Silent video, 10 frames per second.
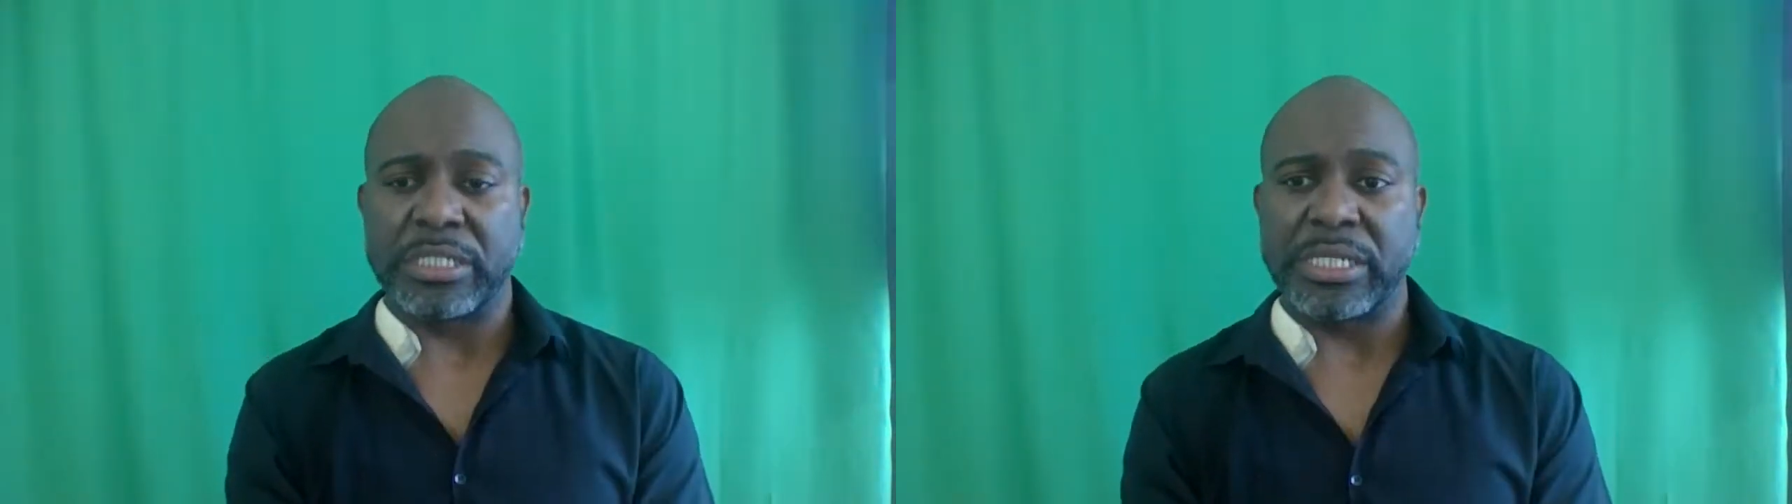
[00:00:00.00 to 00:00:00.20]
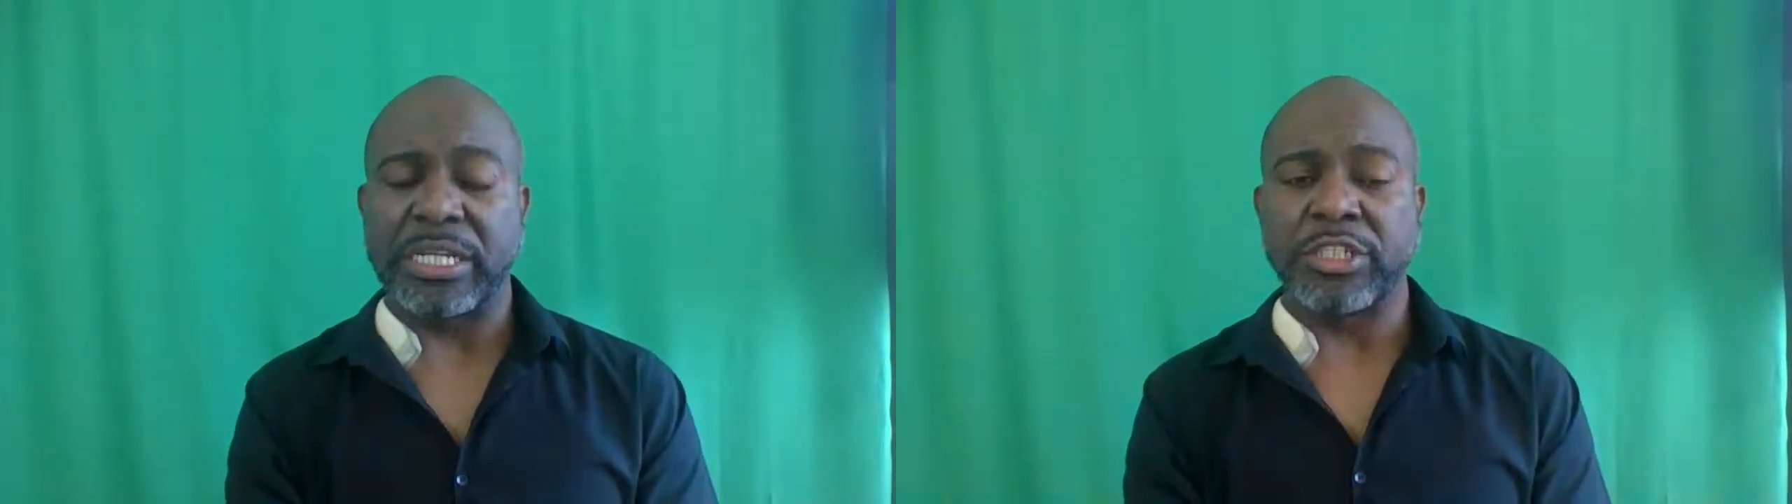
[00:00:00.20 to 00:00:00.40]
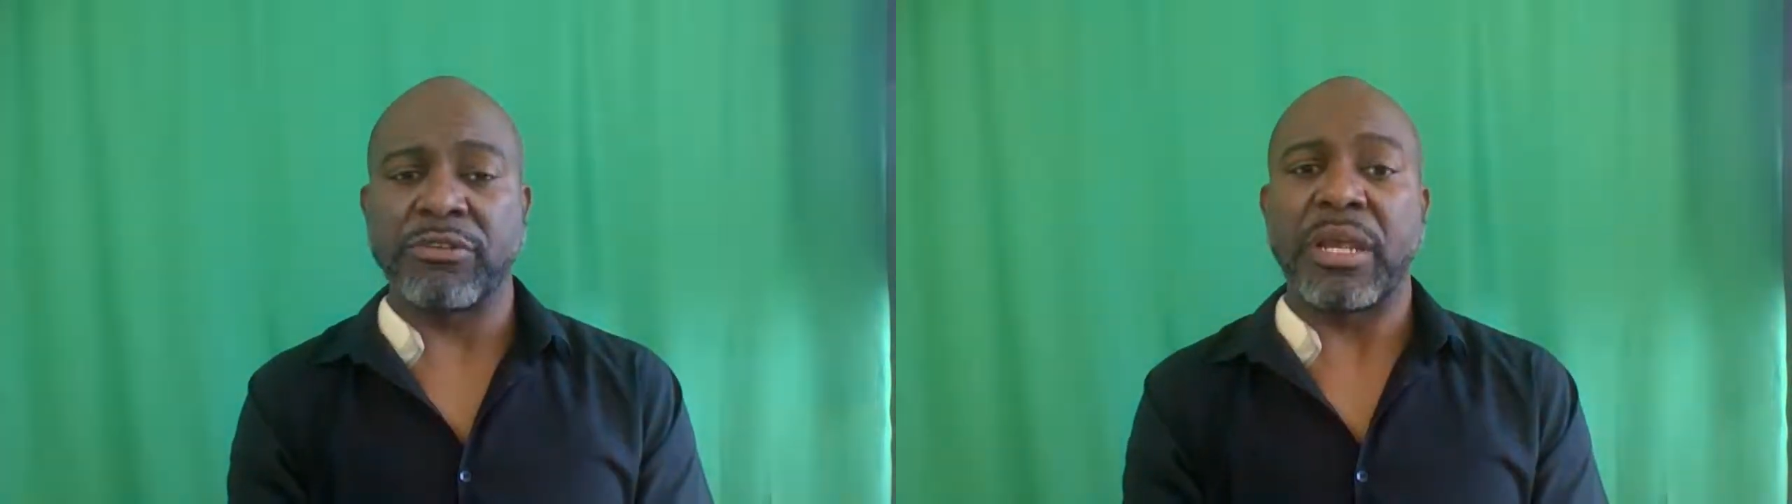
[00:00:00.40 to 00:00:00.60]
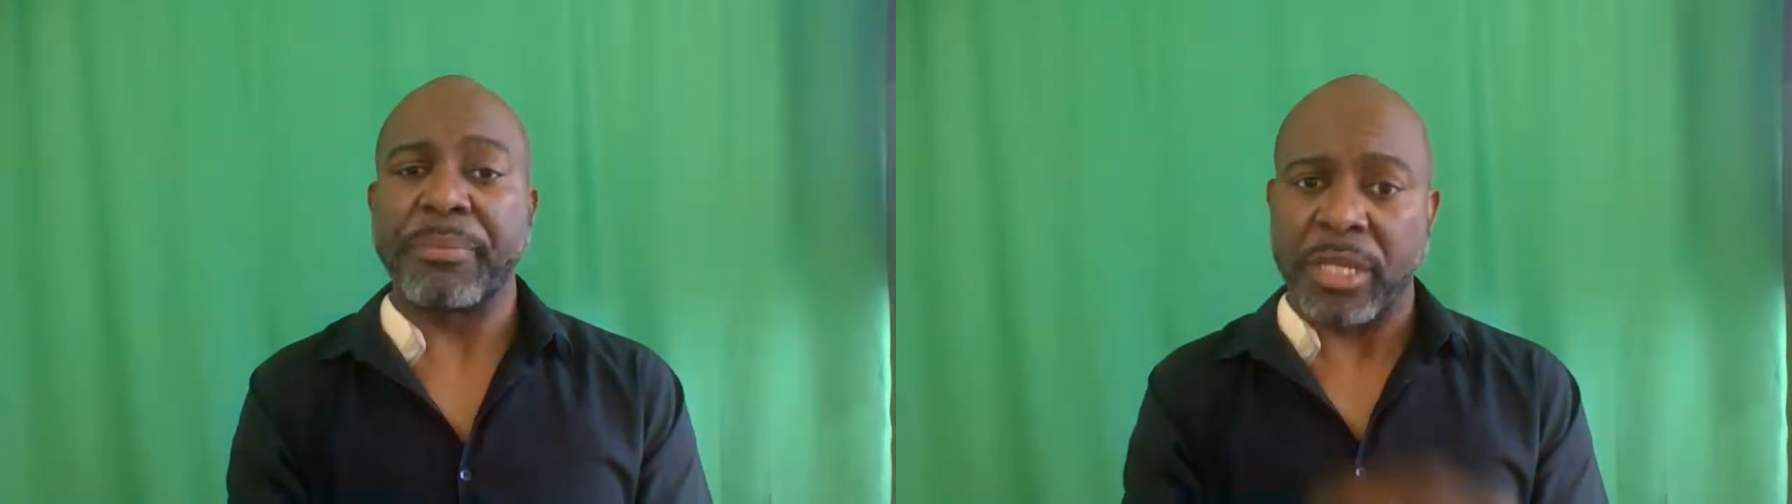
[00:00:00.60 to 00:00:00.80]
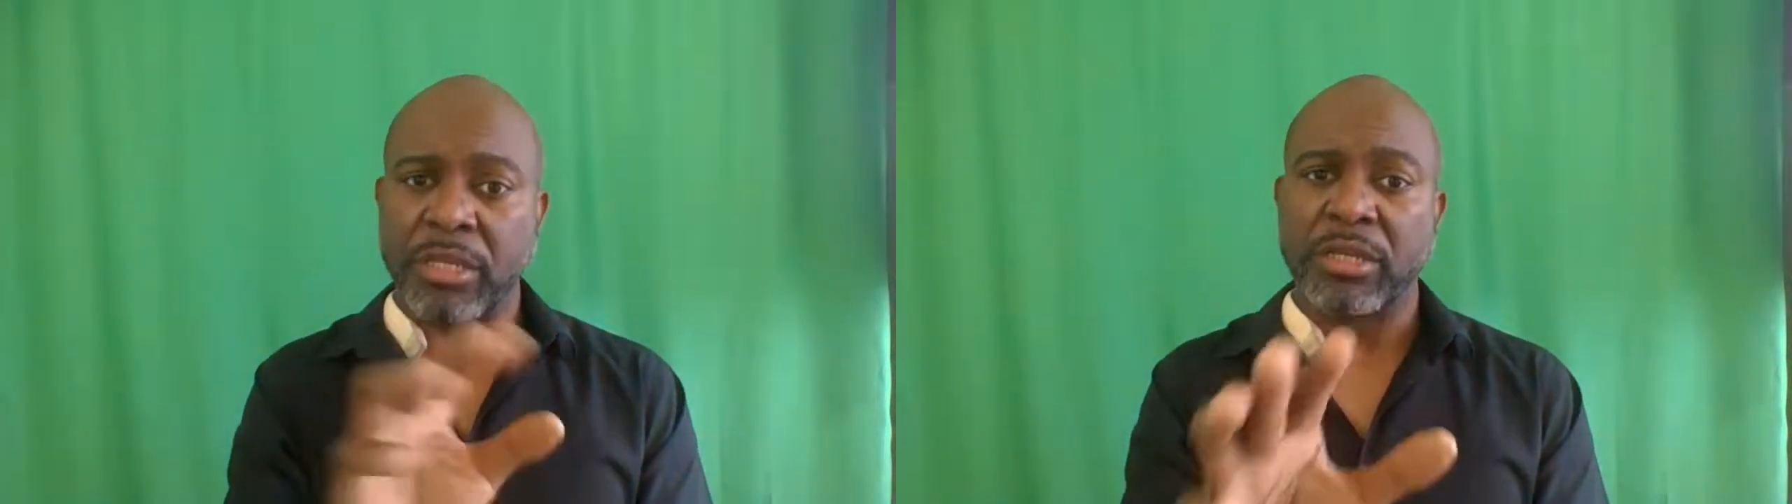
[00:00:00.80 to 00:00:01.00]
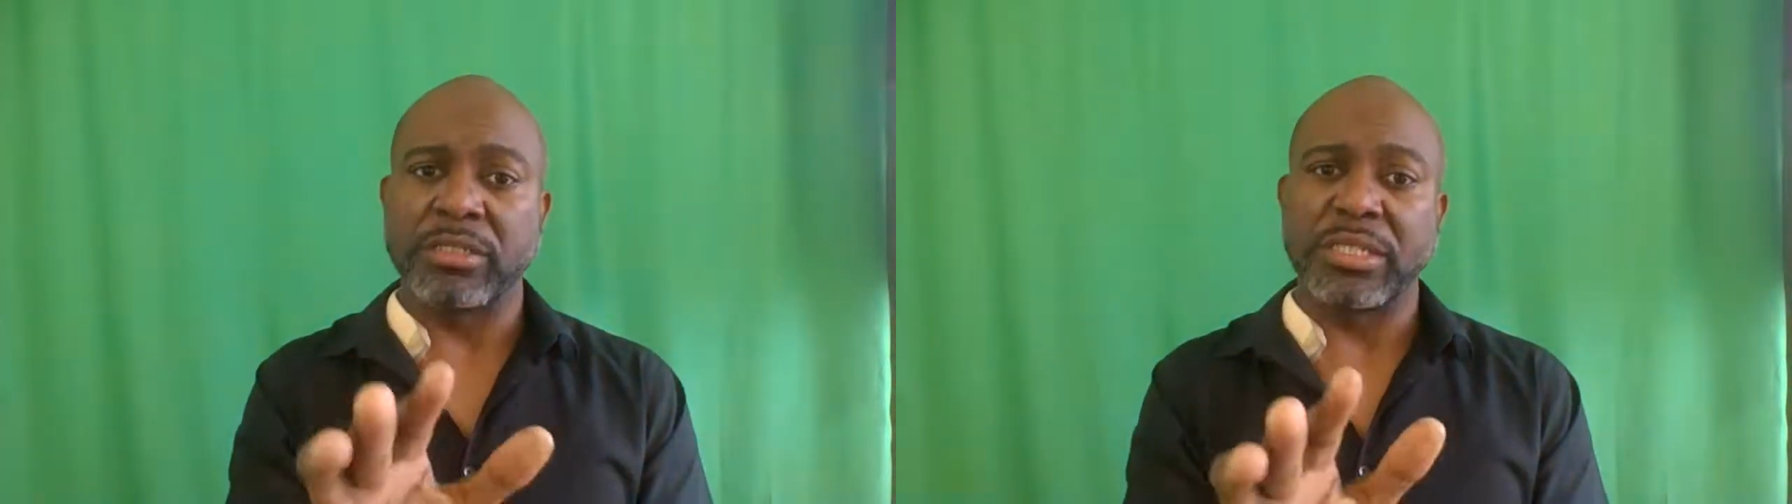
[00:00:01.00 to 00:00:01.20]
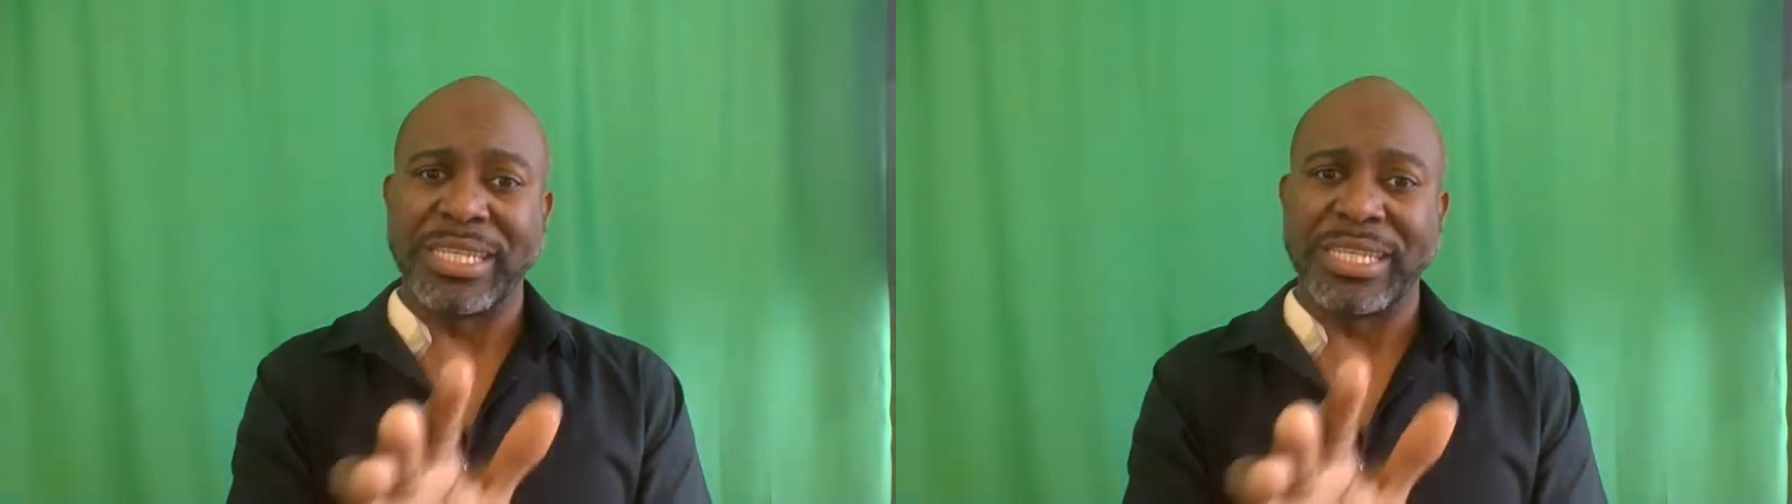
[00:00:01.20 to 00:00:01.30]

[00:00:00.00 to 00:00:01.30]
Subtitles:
Nigeria, because